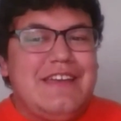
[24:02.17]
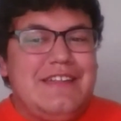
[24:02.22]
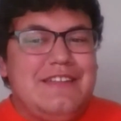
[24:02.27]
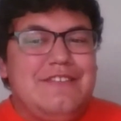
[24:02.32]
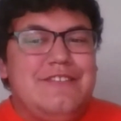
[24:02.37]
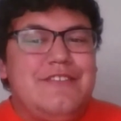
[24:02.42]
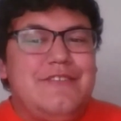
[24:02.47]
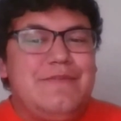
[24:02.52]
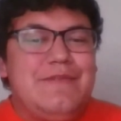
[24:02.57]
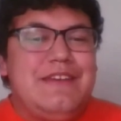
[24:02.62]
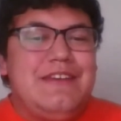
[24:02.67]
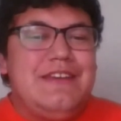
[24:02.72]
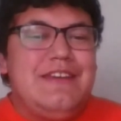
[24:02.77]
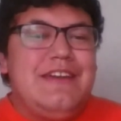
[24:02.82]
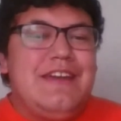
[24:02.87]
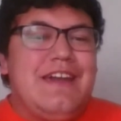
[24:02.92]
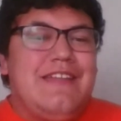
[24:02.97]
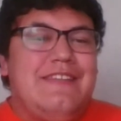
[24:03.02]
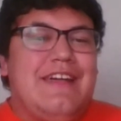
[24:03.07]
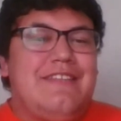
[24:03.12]
into
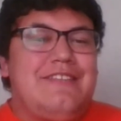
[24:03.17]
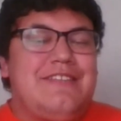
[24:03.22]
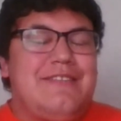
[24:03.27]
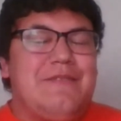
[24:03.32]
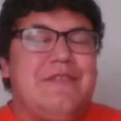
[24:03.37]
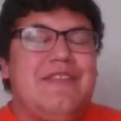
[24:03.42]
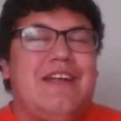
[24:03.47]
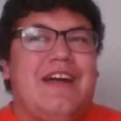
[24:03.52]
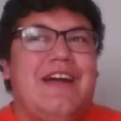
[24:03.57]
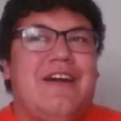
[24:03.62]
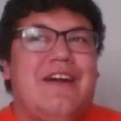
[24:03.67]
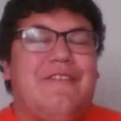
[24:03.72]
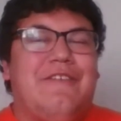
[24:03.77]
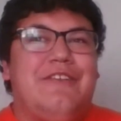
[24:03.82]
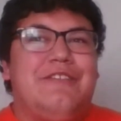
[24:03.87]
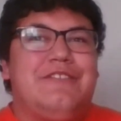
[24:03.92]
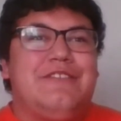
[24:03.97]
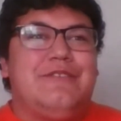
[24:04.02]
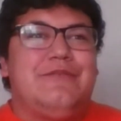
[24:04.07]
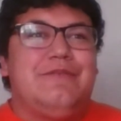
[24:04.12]
me, and that's something that I
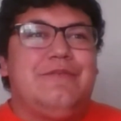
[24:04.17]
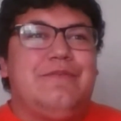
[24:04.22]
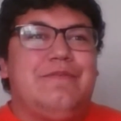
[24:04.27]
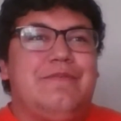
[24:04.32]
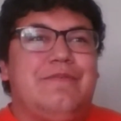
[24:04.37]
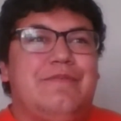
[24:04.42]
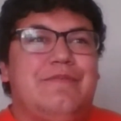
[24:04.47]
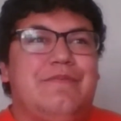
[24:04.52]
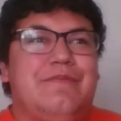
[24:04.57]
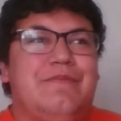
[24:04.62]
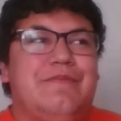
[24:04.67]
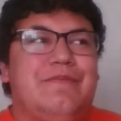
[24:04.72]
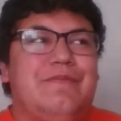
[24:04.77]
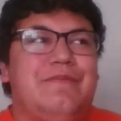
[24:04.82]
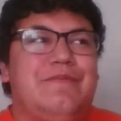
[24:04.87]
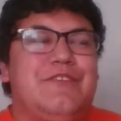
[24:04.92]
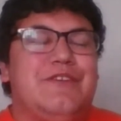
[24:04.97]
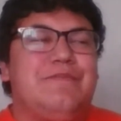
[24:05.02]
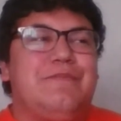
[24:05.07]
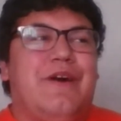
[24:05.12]
want to
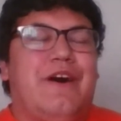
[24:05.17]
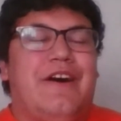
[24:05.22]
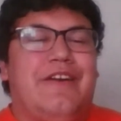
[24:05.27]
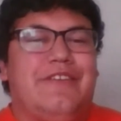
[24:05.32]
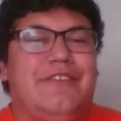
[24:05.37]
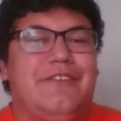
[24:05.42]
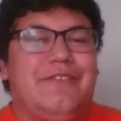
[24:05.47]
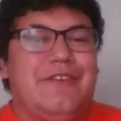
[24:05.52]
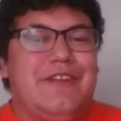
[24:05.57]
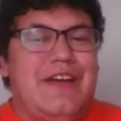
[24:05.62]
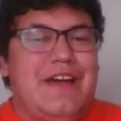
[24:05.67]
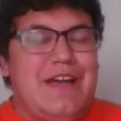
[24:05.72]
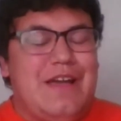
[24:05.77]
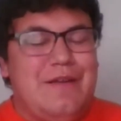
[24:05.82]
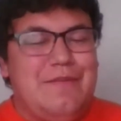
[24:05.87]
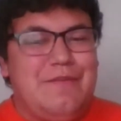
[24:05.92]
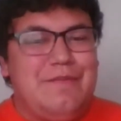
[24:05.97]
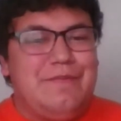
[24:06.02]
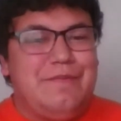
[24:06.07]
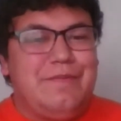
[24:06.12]
model when
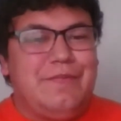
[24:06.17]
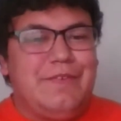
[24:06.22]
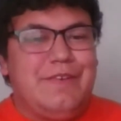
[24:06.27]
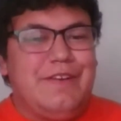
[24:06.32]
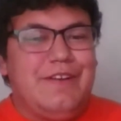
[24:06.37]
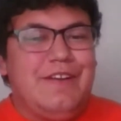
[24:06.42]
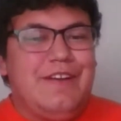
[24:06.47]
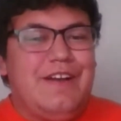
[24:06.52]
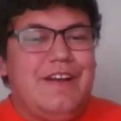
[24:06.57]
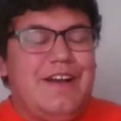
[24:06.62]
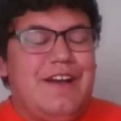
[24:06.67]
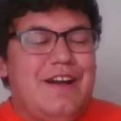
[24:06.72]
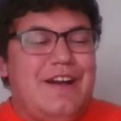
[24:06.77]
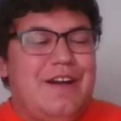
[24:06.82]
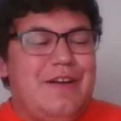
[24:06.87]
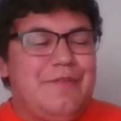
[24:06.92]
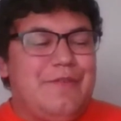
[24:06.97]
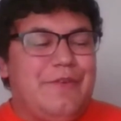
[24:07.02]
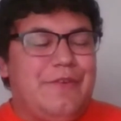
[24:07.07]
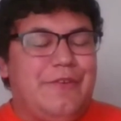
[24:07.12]
I'm
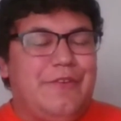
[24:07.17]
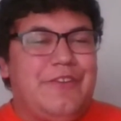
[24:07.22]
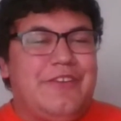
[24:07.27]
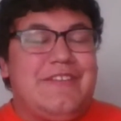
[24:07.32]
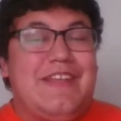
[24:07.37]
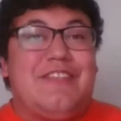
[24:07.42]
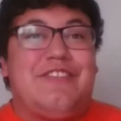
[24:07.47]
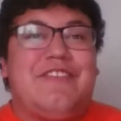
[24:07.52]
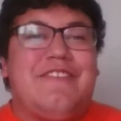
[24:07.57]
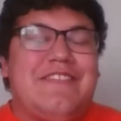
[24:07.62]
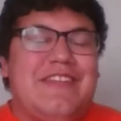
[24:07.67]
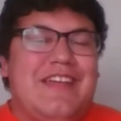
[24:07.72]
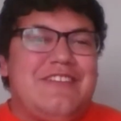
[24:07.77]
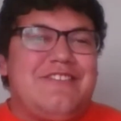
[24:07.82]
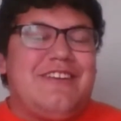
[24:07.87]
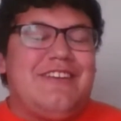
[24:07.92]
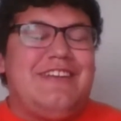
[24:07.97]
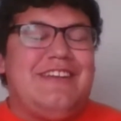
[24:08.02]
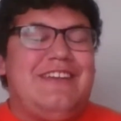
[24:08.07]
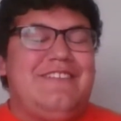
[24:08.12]
older, and that's something I
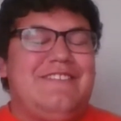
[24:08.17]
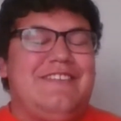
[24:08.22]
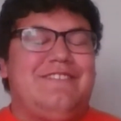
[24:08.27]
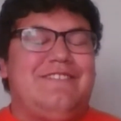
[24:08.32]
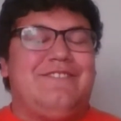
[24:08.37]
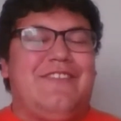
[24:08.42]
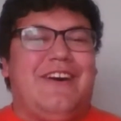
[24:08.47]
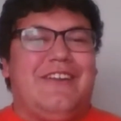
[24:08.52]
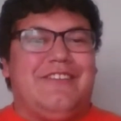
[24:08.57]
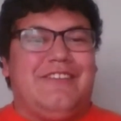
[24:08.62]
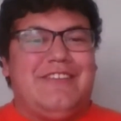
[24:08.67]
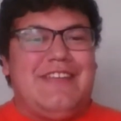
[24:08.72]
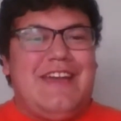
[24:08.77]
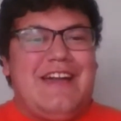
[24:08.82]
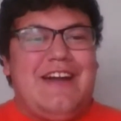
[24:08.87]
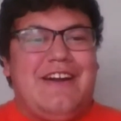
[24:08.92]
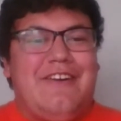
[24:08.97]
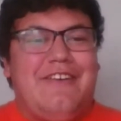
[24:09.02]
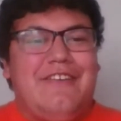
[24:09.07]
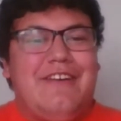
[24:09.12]
try to even model
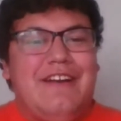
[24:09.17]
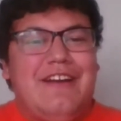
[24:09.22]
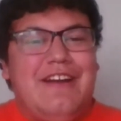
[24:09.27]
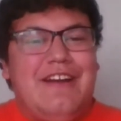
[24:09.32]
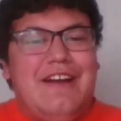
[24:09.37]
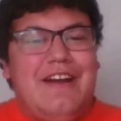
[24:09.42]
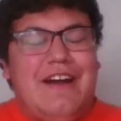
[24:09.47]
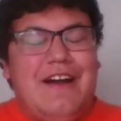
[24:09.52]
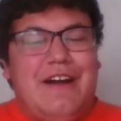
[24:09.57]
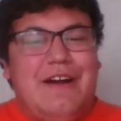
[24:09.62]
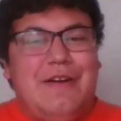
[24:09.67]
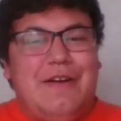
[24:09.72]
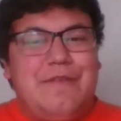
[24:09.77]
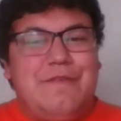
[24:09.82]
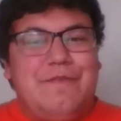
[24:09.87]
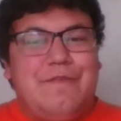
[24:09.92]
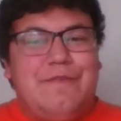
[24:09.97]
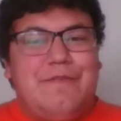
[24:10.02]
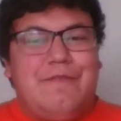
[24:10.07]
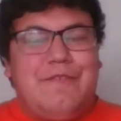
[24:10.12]
now
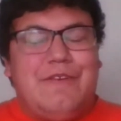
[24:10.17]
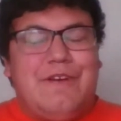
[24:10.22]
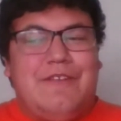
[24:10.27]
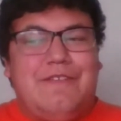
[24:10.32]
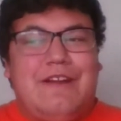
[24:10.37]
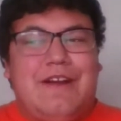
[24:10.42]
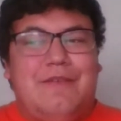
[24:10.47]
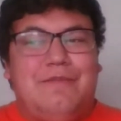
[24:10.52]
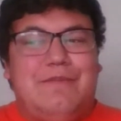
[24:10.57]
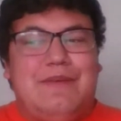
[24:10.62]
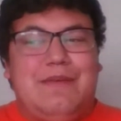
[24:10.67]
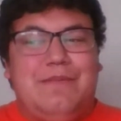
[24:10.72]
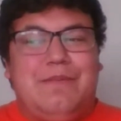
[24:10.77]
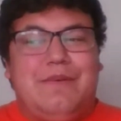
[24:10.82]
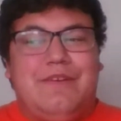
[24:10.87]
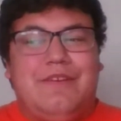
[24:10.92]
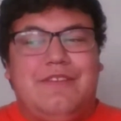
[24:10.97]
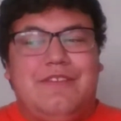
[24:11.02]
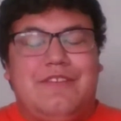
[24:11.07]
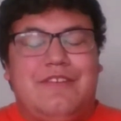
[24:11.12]
around
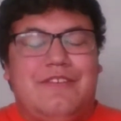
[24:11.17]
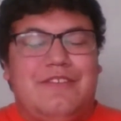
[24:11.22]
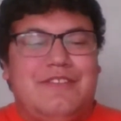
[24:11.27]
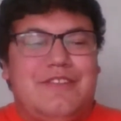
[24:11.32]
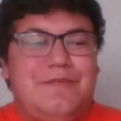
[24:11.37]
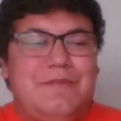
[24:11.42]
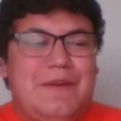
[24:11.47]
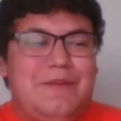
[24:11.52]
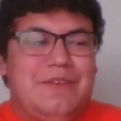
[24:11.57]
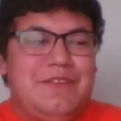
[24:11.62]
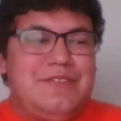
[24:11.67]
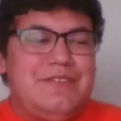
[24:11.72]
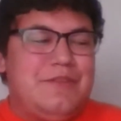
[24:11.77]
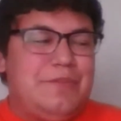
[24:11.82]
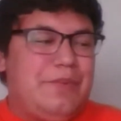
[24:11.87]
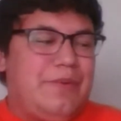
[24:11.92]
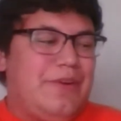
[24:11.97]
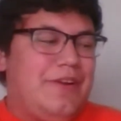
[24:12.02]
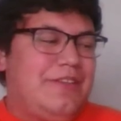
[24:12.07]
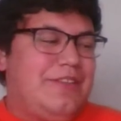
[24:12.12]
people, so to be able to
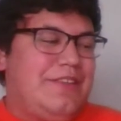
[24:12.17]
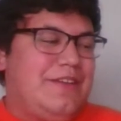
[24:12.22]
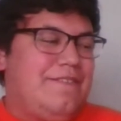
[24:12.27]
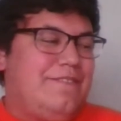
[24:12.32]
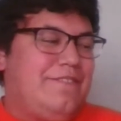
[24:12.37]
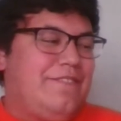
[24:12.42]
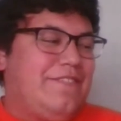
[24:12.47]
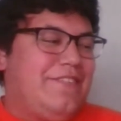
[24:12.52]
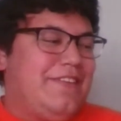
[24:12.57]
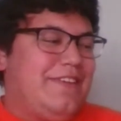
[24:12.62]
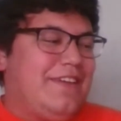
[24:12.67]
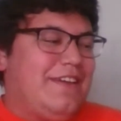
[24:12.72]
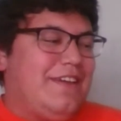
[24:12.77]
support them.